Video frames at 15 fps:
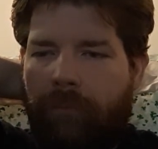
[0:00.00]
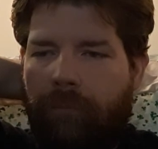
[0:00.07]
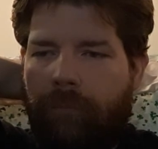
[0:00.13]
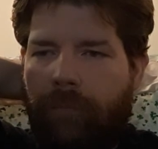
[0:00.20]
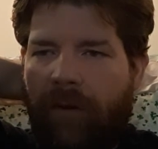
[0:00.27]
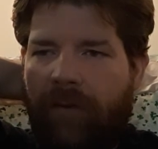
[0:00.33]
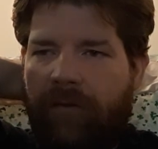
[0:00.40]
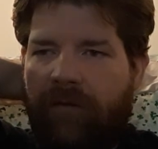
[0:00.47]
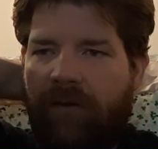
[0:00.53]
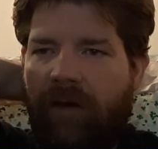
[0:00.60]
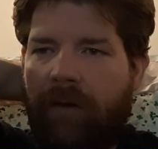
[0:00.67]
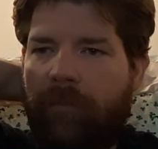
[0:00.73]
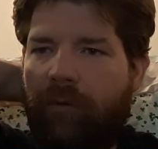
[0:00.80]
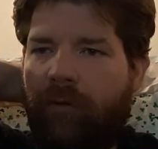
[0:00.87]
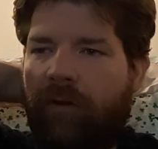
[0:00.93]
by the
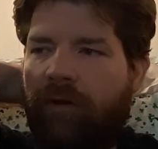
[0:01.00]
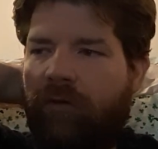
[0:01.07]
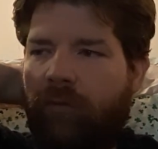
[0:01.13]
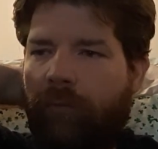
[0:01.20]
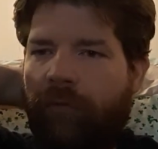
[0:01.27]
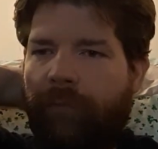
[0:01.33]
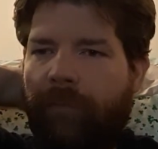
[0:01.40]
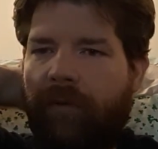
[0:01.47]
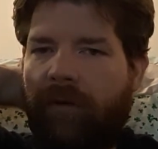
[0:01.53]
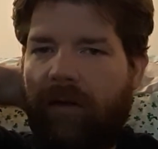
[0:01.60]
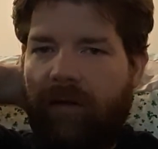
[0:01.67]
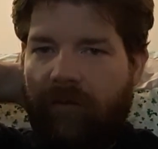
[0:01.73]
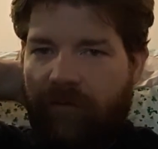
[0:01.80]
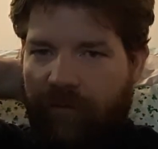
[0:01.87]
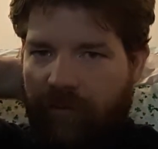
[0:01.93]
time you get to his
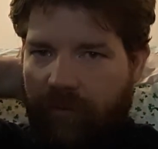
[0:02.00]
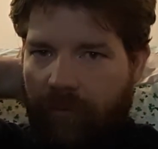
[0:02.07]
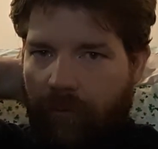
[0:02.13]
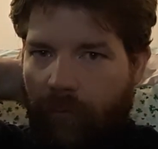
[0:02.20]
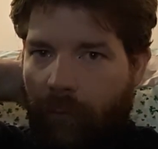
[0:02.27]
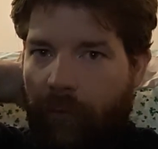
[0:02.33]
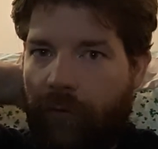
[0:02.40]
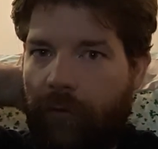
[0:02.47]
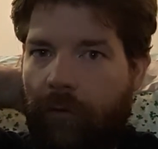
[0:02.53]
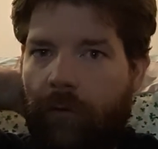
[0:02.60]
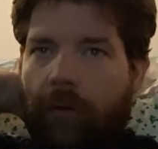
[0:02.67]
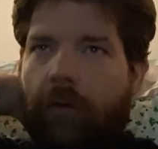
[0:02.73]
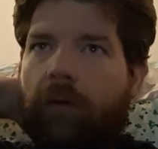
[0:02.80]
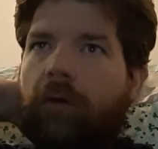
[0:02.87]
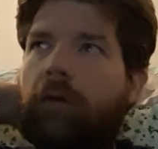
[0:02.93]
place with
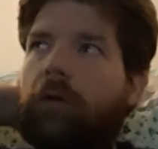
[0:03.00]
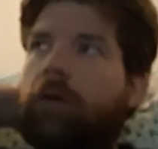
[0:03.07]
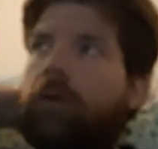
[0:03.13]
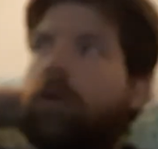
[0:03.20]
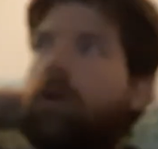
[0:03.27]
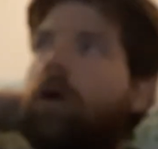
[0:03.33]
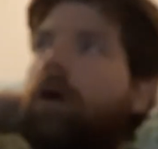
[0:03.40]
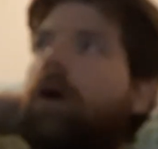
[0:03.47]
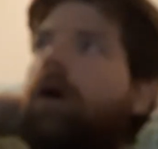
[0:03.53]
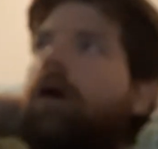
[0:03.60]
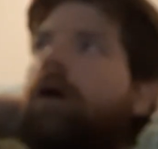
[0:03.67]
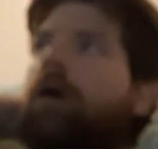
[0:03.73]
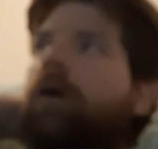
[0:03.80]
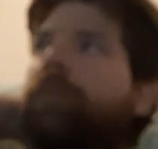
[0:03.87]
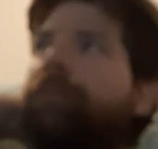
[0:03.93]
her,
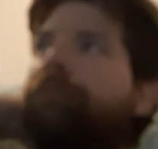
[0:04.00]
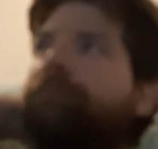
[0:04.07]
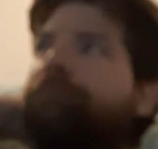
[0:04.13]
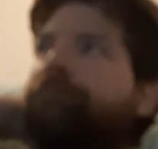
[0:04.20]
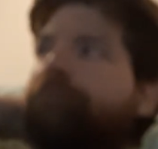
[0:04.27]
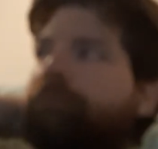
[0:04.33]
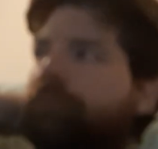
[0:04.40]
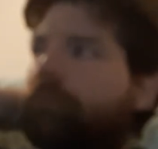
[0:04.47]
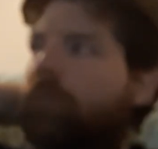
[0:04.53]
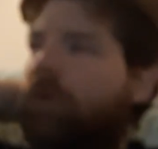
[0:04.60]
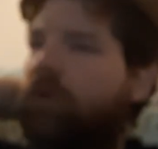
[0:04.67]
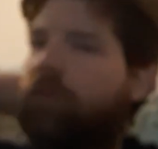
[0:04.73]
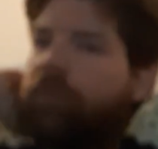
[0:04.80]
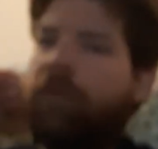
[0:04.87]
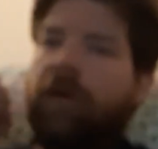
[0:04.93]
and
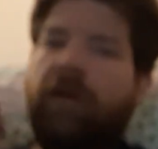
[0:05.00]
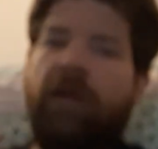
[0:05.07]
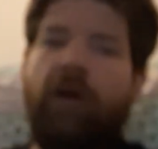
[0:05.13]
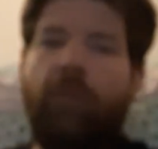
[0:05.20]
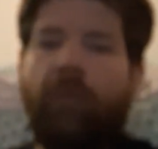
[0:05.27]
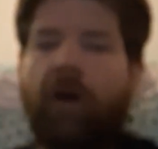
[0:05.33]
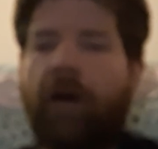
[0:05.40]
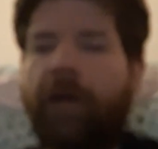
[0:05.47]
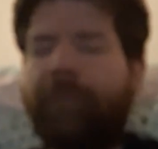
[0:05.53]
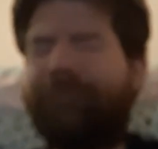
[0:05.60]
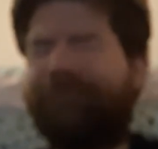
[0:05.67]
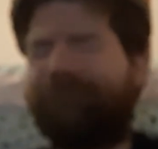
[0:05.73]
you find out why,